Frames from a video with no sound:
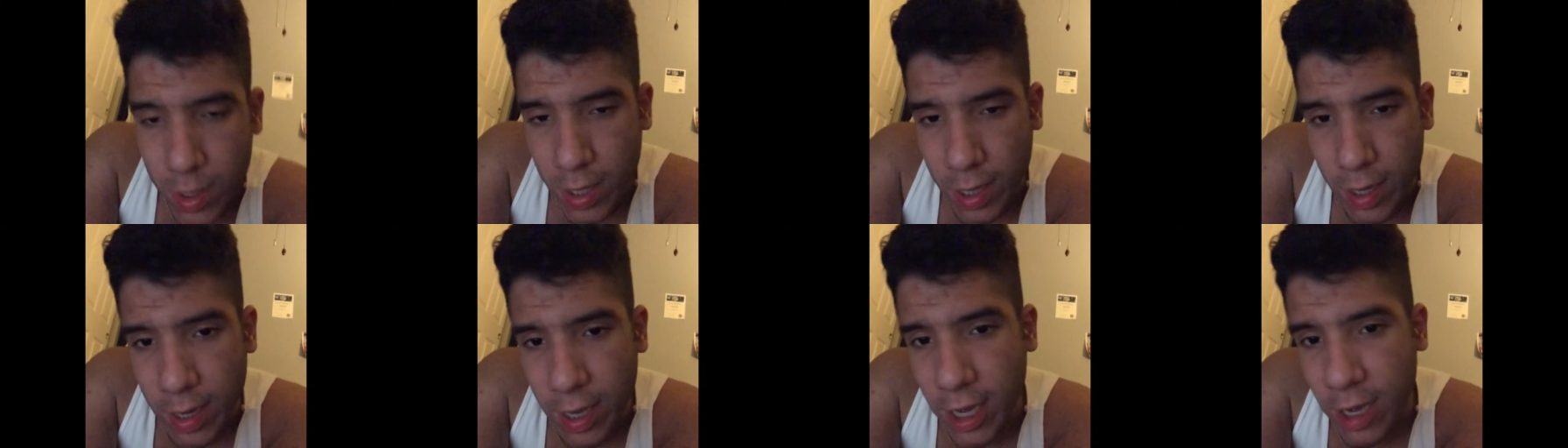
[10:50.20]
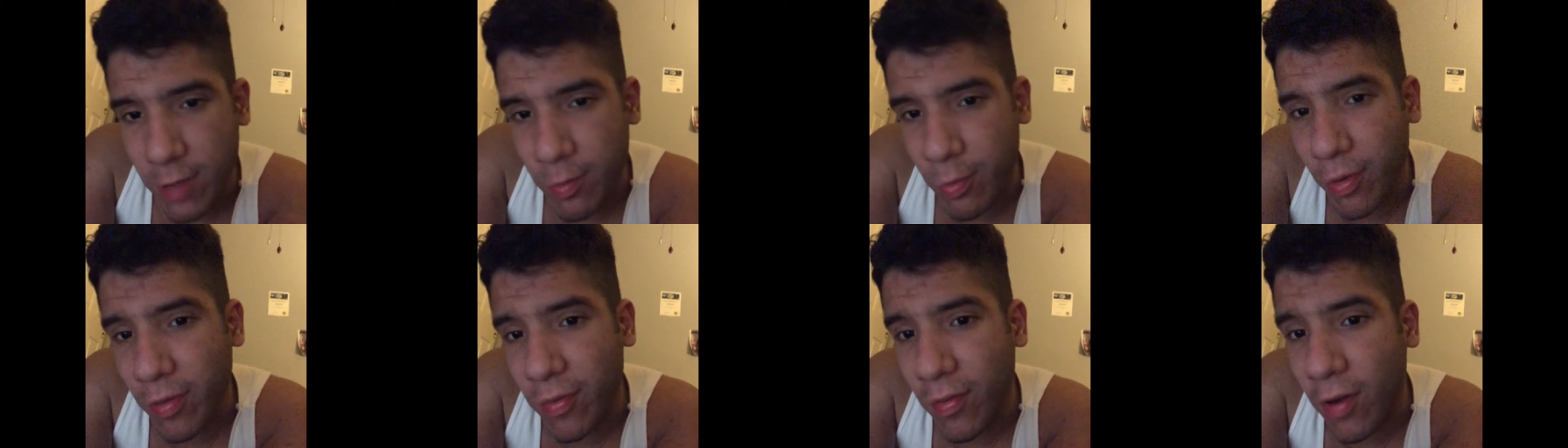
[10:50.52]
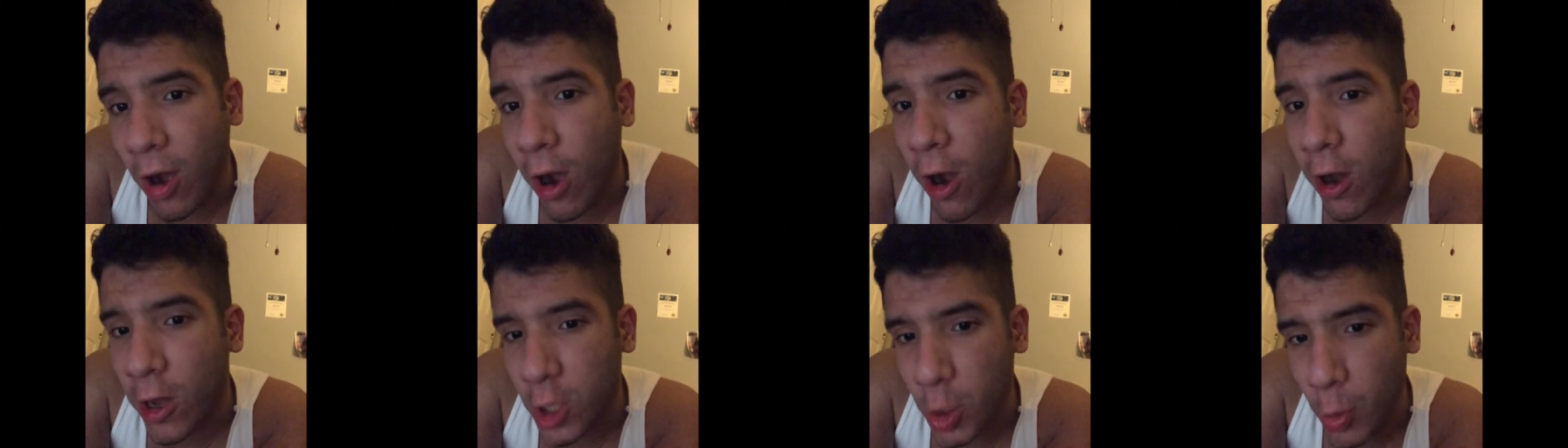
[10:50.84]
With
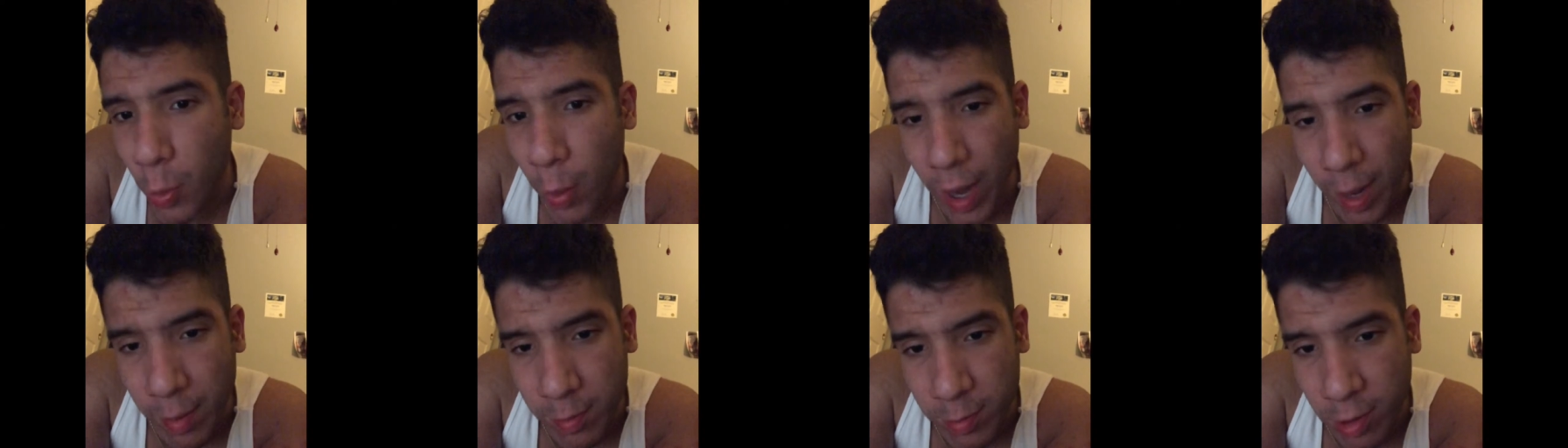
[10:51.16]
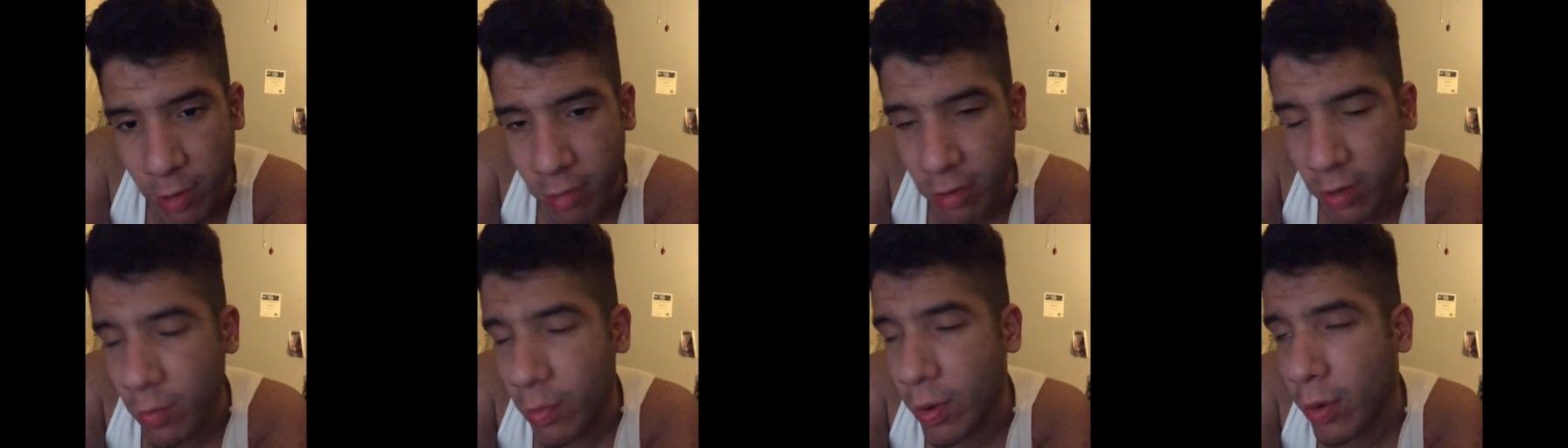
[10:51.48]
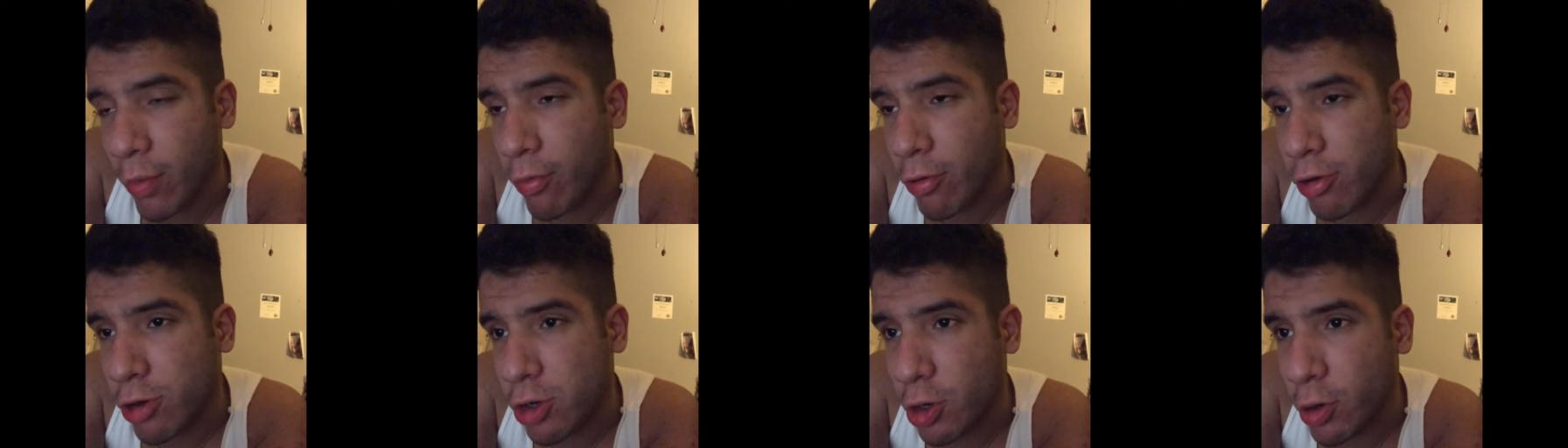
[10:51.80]
all the weight I'm losing. What
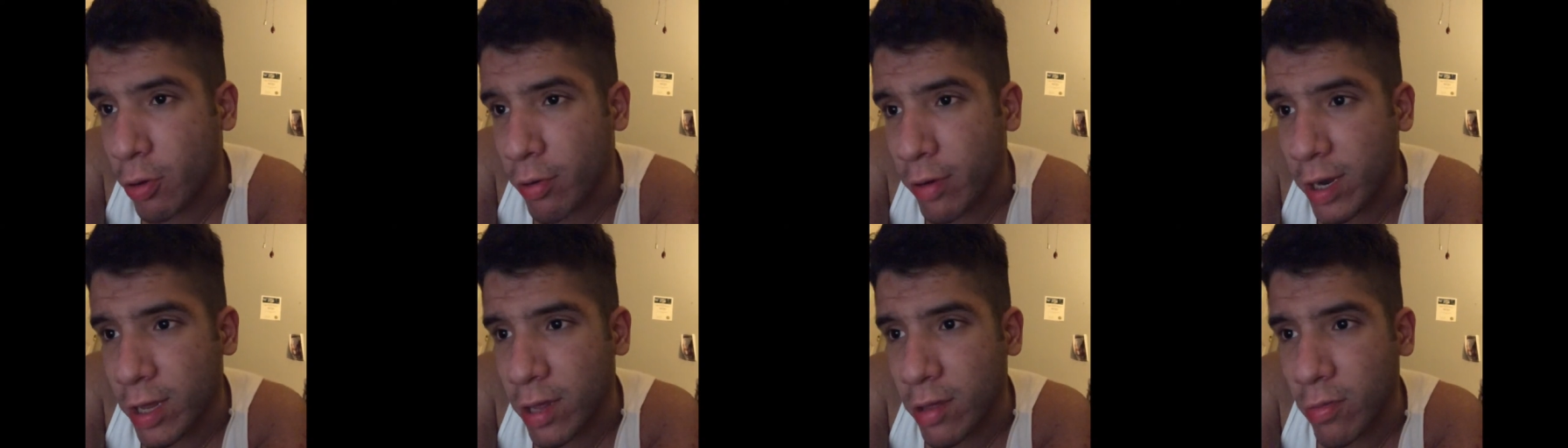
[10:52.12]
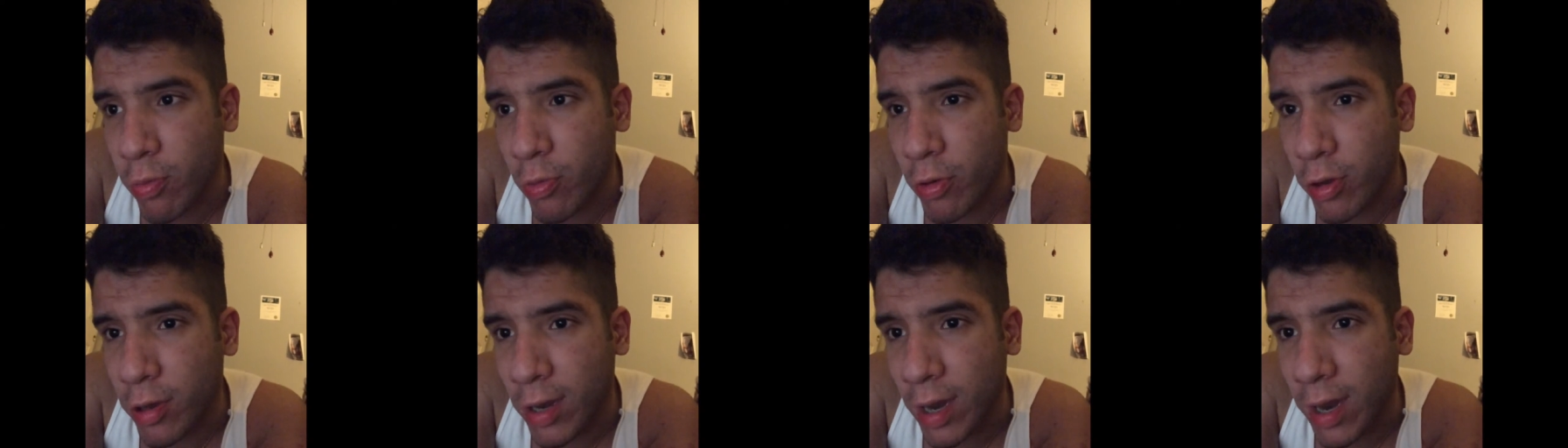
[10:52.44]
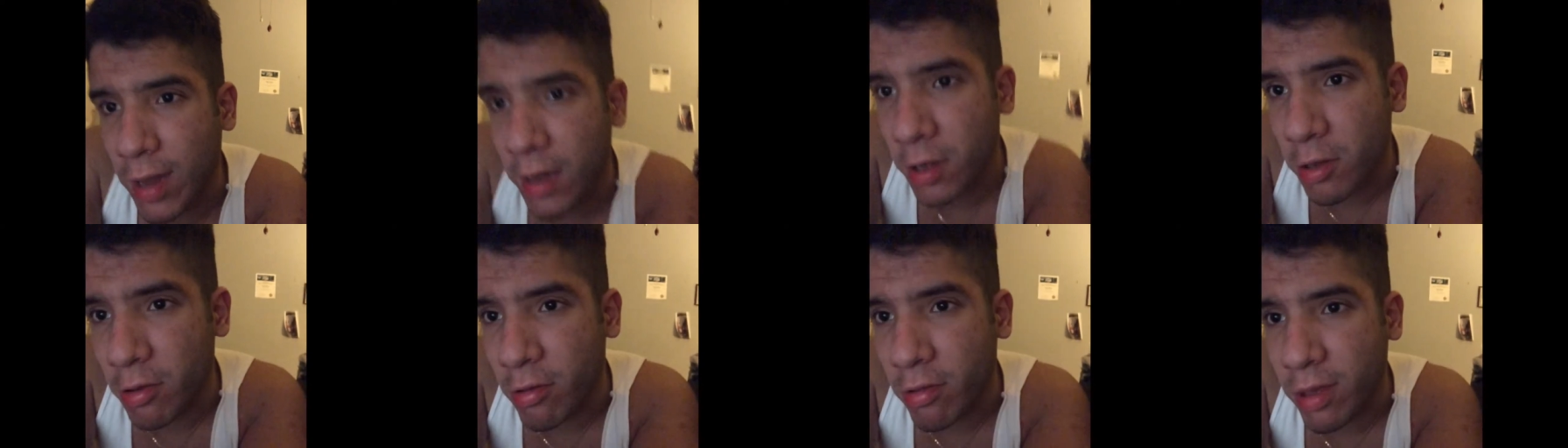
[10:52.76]
we're doing is we're
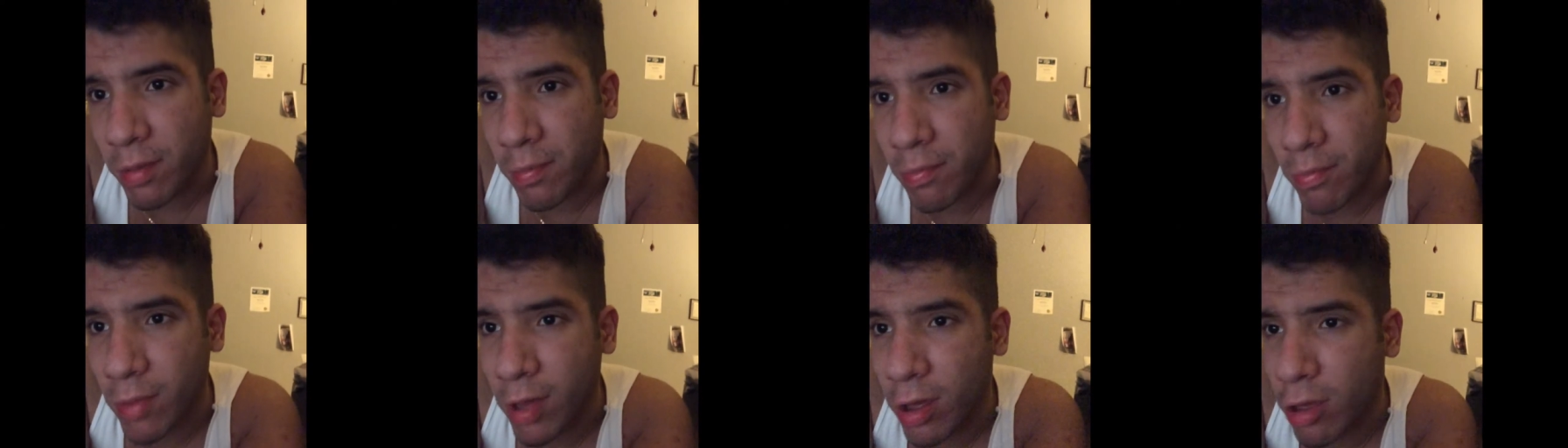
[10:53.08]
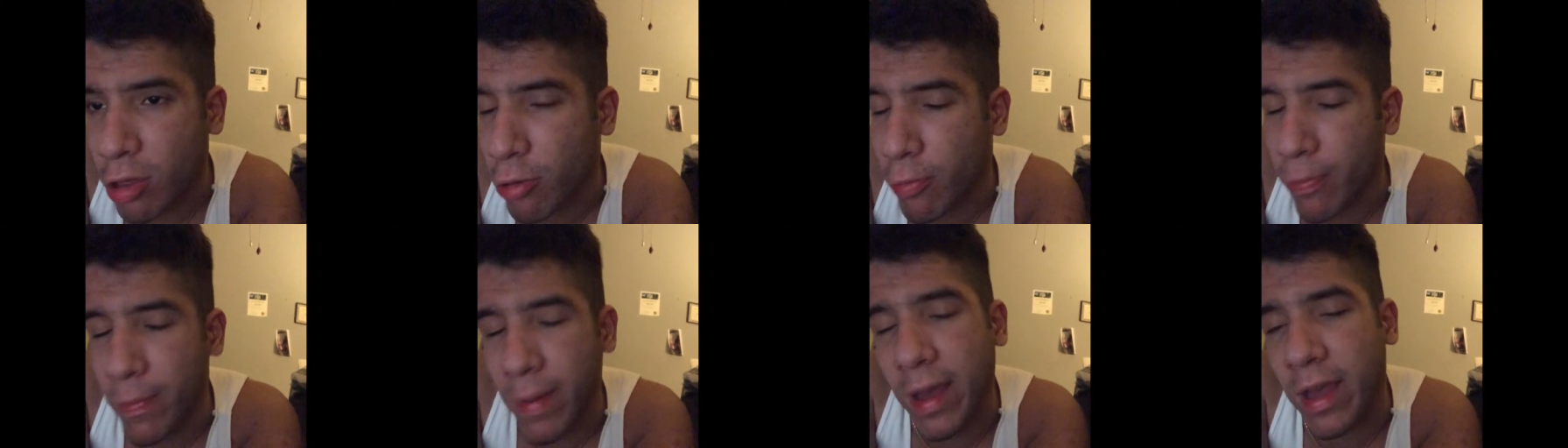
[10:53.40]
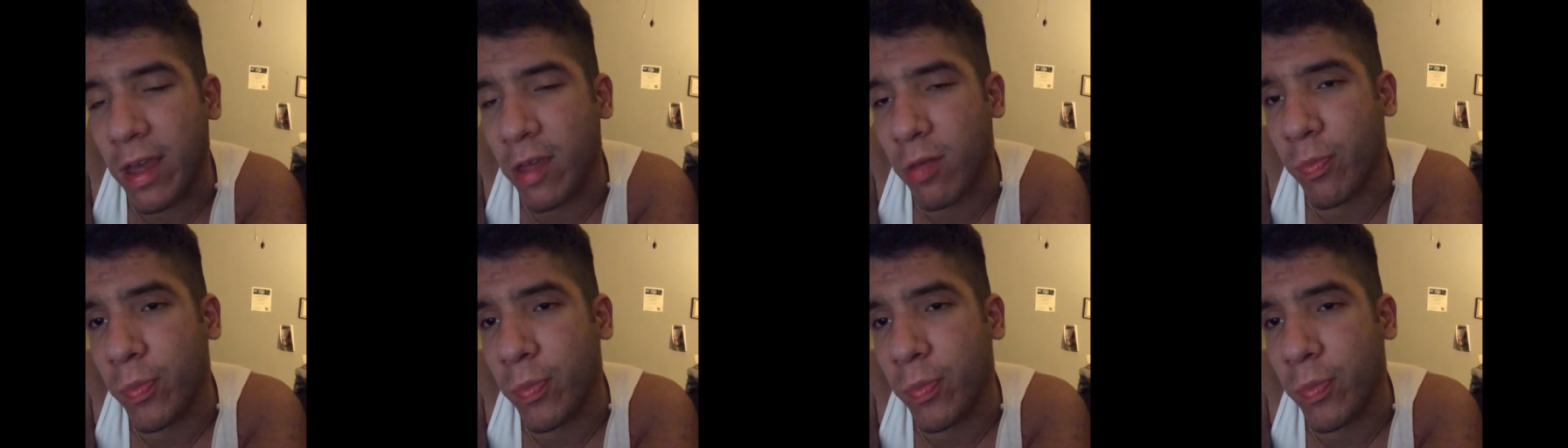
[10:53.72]
not losing muscle mass,